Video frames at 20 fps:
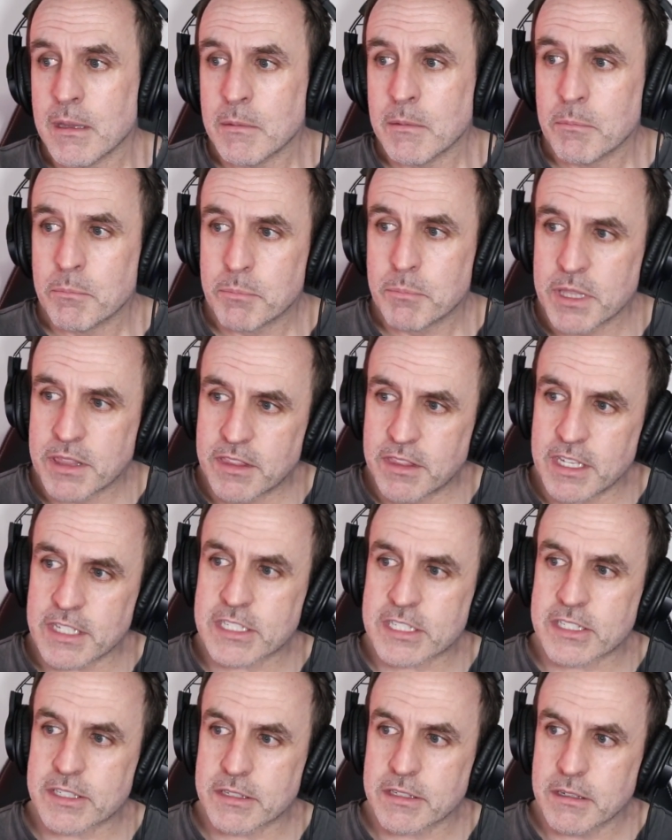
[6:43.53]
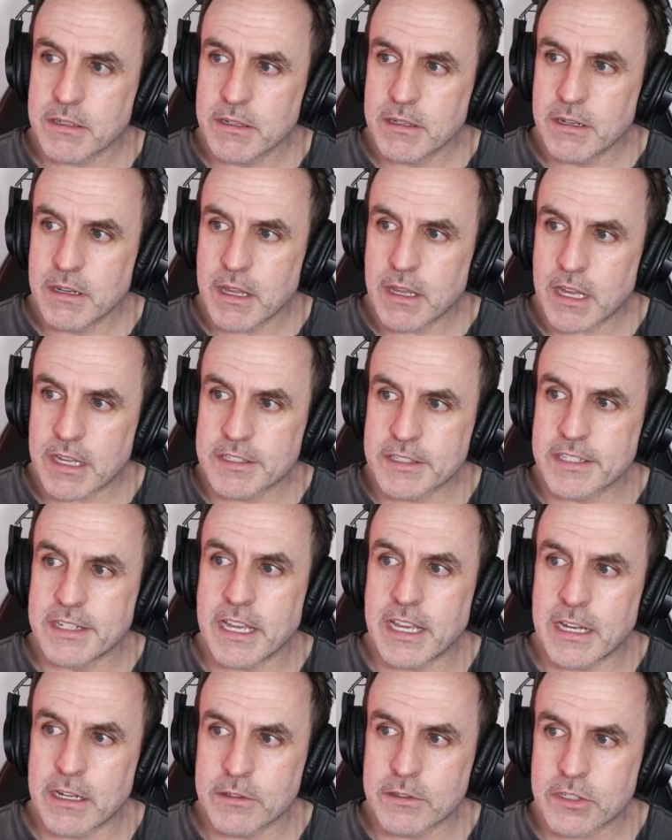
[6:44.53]
But this has
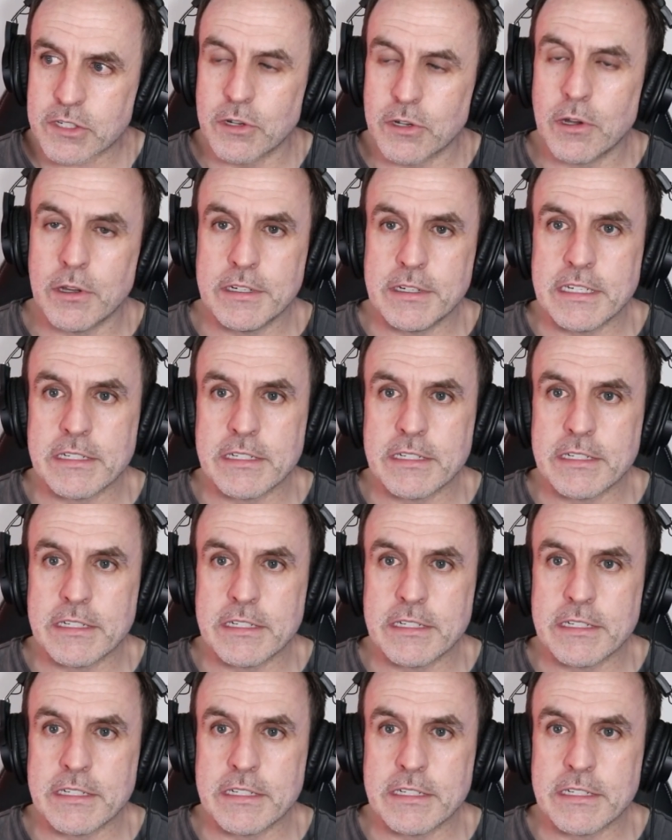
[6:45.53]
now turned